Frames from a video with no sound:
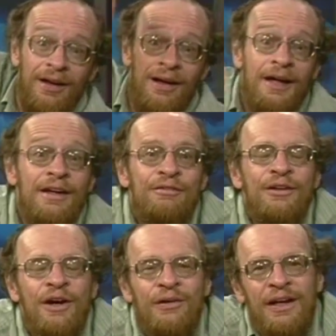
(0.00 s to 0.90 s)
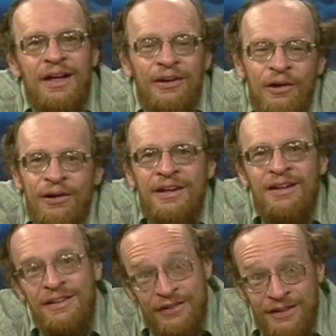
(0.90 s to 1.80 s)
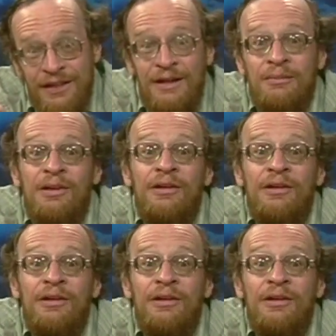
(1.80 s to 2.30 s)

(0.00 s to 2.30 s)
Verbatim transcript: Uh, if you go to Antarctica, you can come